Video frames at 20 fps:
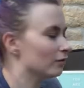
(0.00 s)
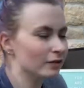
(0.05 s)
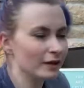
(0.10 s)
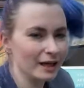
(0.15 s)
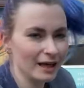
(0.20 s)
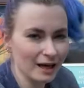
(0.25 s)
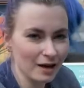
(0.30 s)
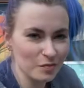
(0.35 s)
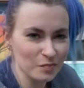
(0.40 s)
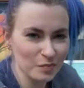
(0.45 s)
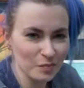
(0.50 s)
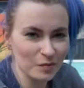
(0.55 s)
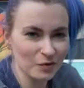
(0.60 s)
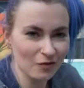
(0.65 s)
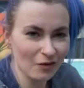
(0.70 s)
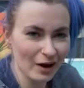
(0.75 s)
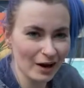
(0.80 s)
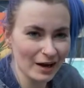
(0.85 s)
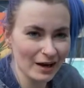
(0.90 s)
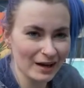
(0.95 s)
a
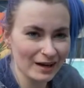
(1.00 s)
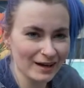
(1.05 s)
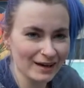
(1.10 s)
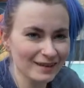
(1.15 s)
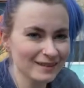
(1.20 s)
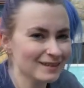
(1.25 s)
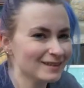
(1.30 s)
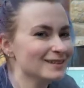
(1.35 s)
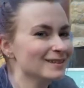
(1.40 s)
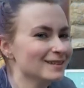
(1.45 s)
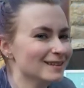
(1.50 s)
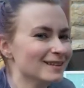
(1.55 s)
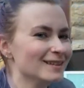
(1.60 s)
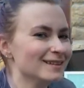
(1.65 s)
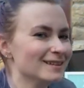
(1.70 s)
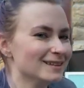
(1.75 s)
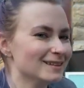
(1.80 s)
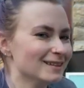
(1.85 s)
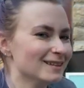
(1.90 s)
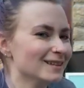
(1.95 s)
campfire.
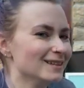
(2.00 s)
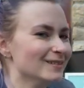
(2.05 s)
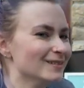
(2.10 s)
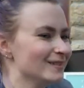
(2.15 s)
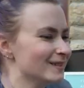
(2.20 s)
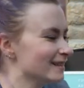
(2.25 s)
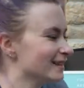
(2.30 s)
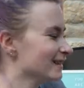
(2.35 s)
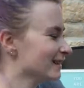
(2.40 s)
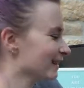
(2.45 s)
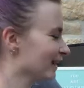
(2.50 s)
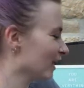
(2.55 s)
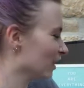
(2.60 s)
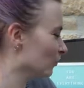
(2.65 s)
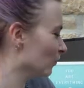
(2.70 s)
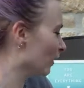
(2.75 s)
It's cute. Came